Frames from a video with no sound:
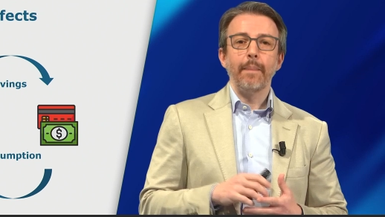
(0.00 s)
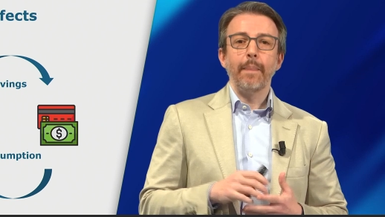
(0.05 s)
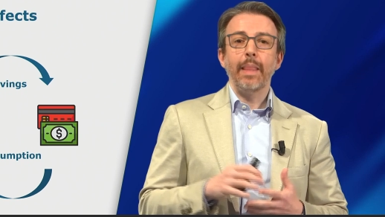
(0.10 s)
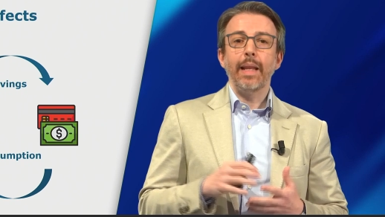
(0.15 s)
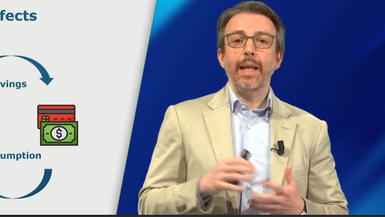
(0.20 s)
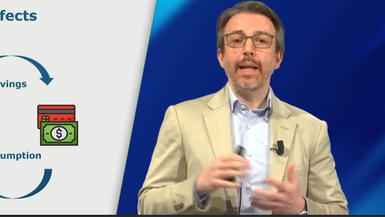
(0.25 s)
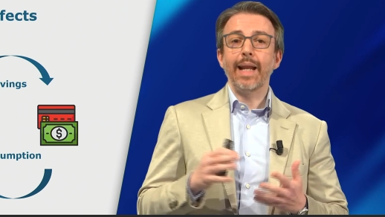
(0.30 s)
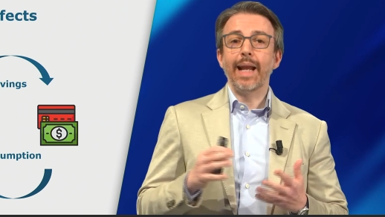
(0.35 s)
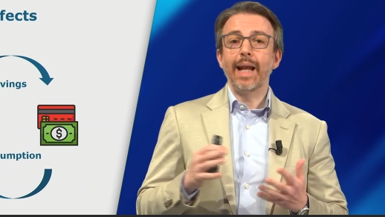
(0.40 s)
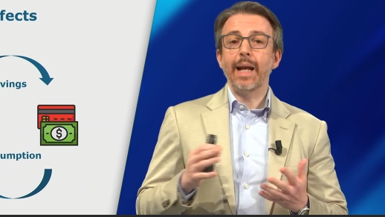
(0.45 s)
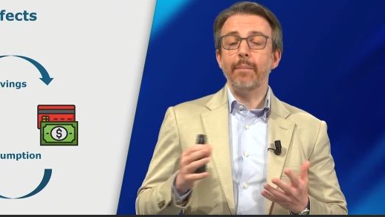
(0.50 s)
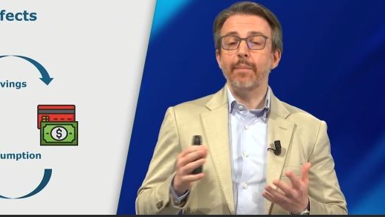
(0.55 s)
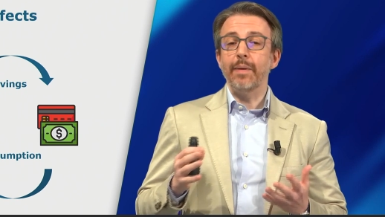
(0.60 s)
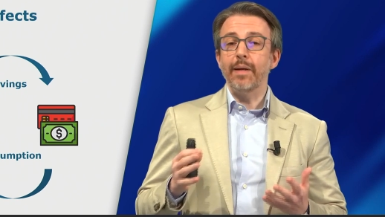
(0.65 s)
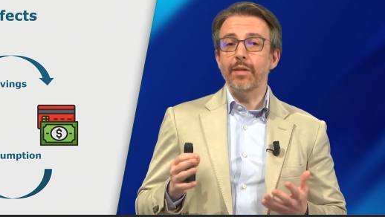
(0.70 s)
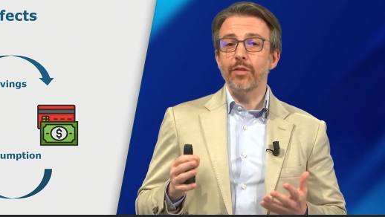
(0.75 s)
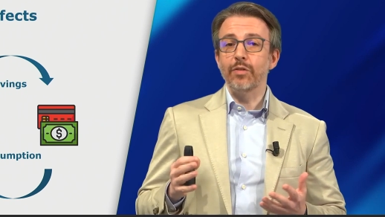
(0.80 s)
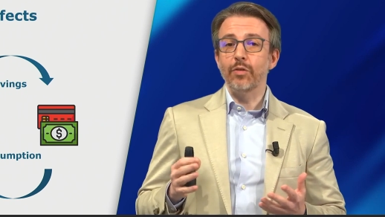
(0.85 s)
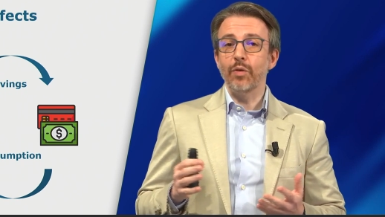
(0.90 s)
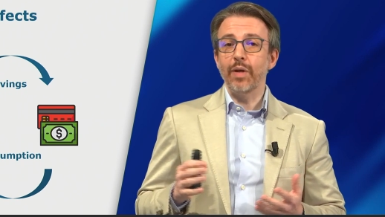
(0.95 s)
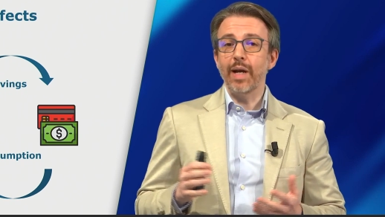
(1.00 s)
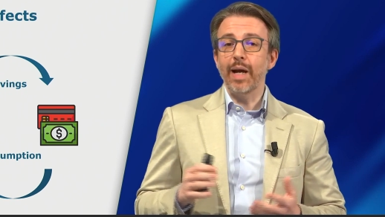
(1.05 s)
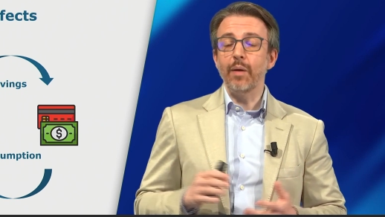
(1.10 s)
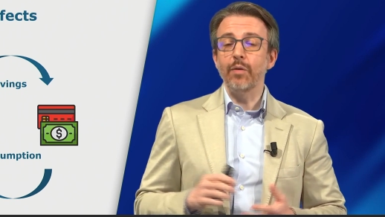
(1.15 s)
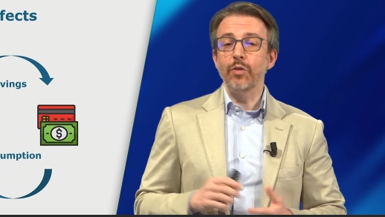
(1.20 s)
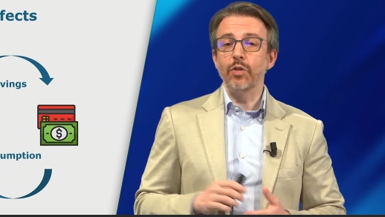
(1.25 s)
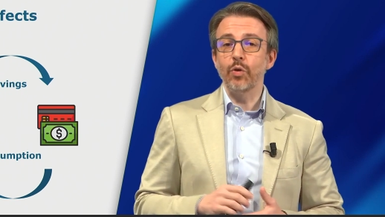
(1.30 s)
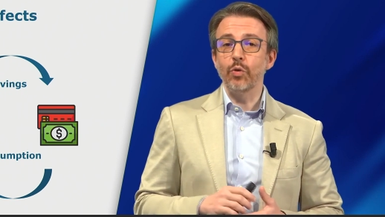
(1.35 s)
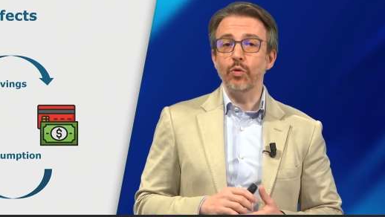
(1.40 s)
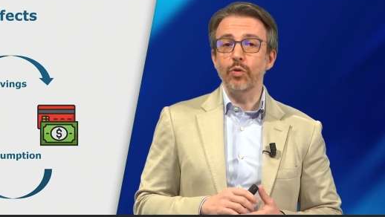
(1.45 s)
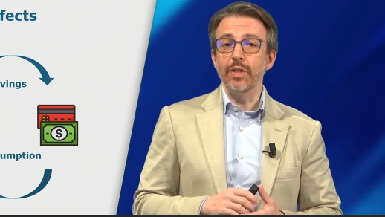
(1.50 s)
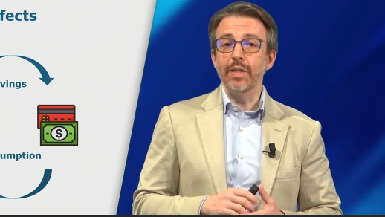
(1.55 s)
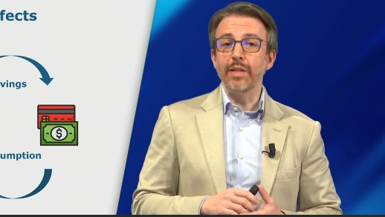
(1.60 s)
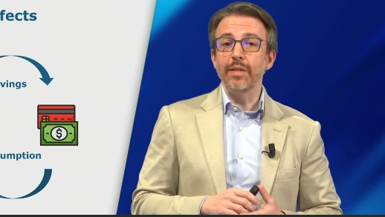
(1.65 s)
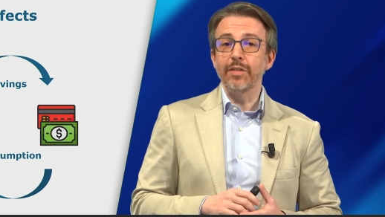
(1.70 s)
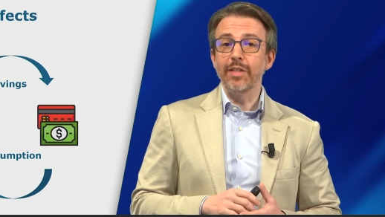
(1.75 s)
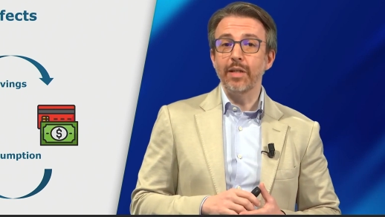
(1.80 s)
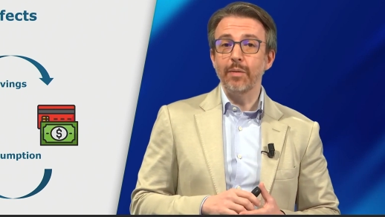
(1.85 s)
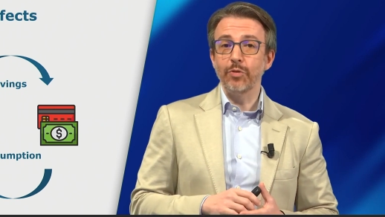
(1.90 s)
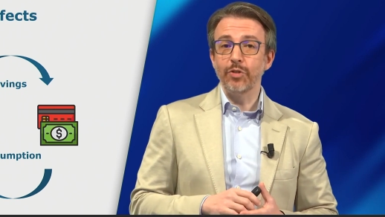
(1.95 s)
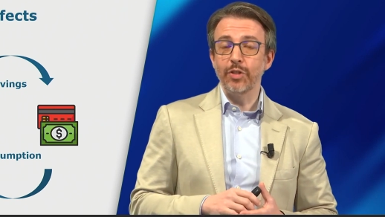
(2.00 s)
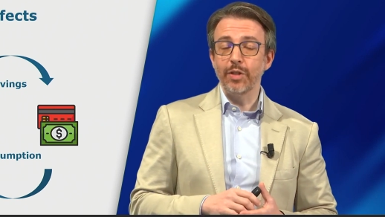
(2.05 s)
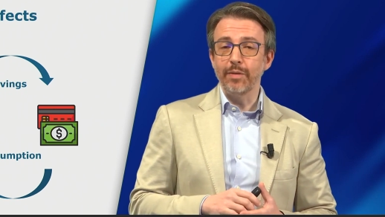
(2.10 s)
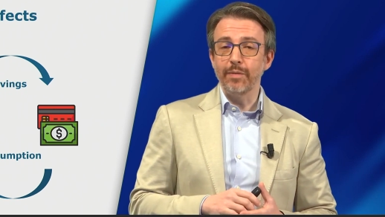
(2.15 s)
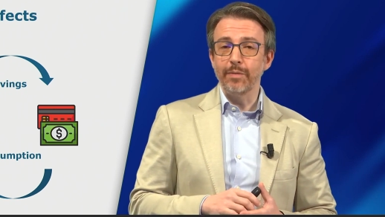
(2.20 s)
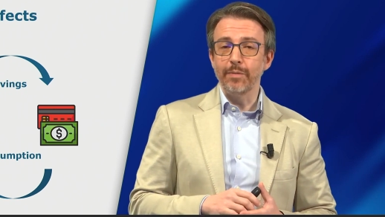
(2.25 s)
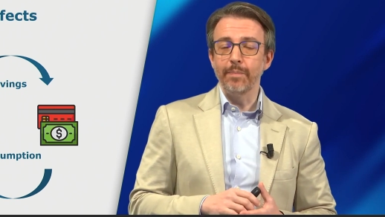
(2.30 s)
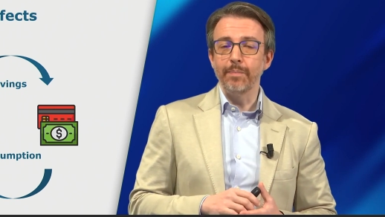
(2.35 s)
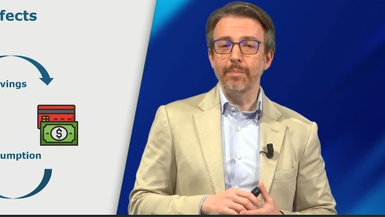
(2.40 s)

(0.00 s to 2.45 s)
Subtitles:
It happens through household consumption.